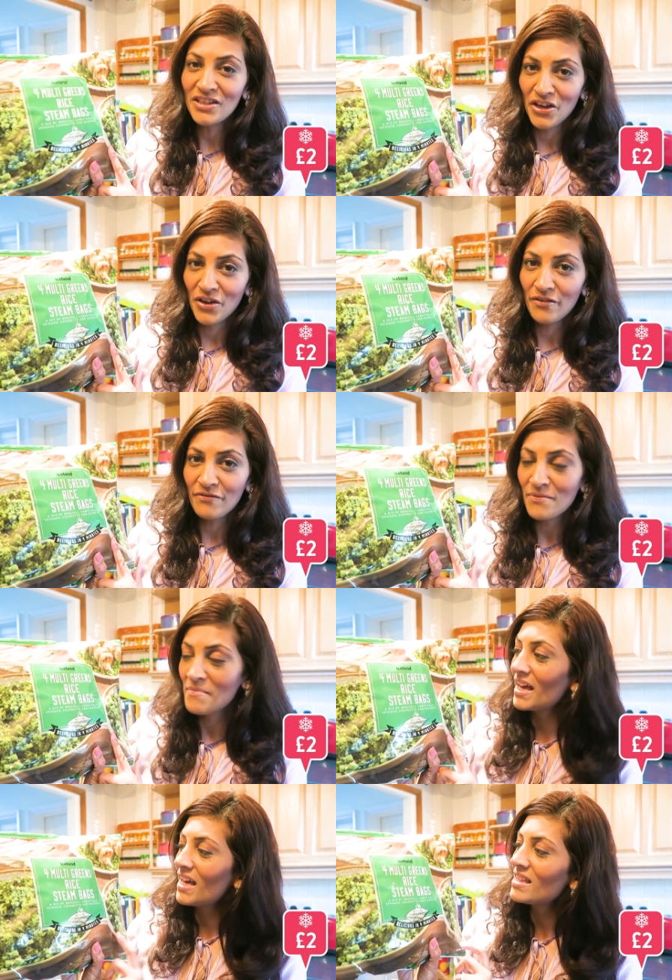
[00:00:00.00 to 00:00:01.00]
are new for
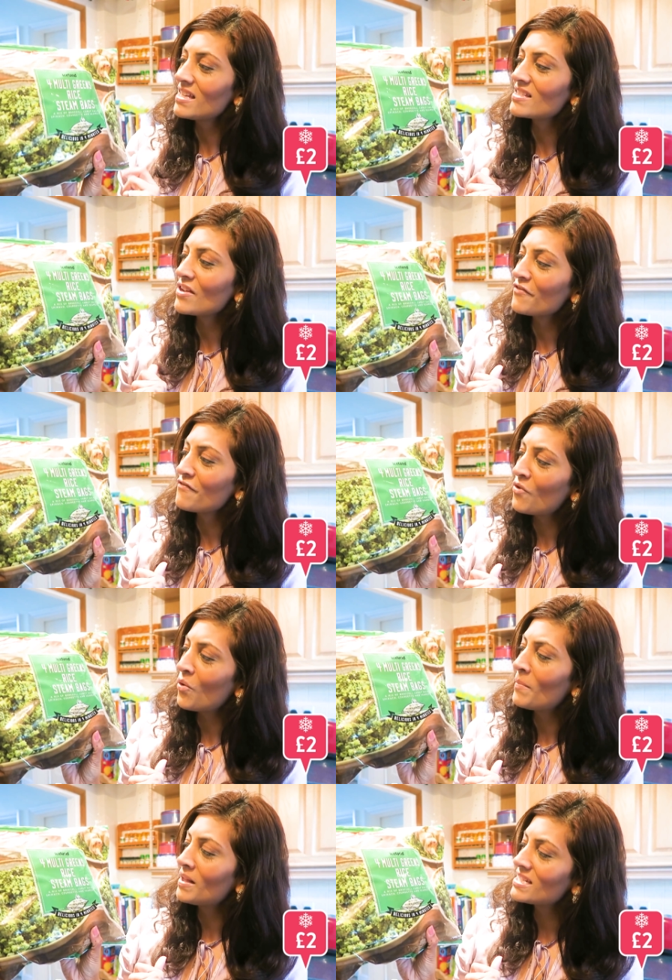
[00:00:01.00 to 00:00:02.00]
me. These are the
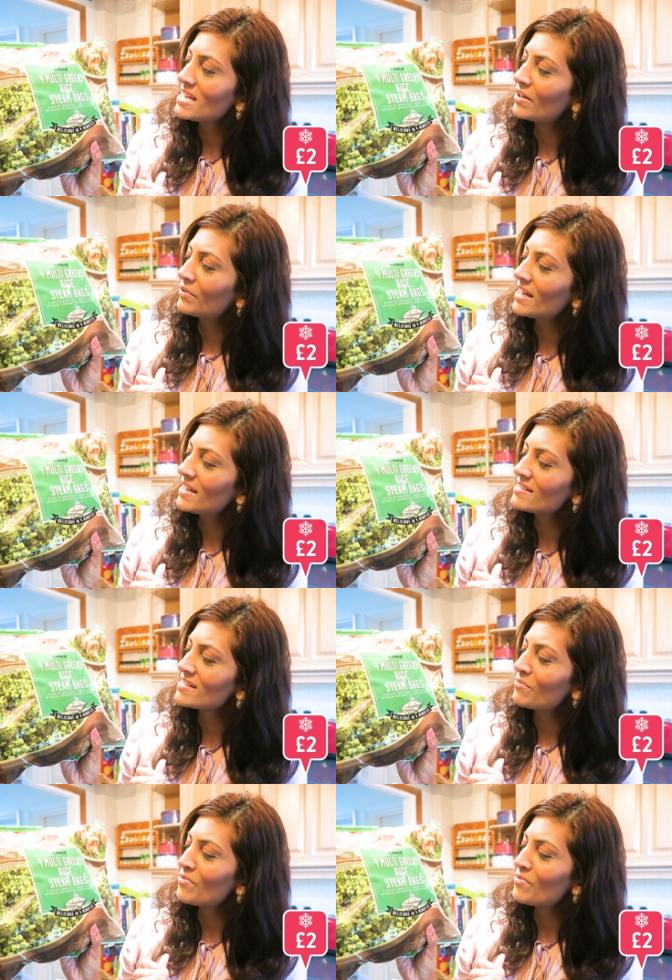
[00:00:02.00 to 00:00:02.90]
Four Multi-Greens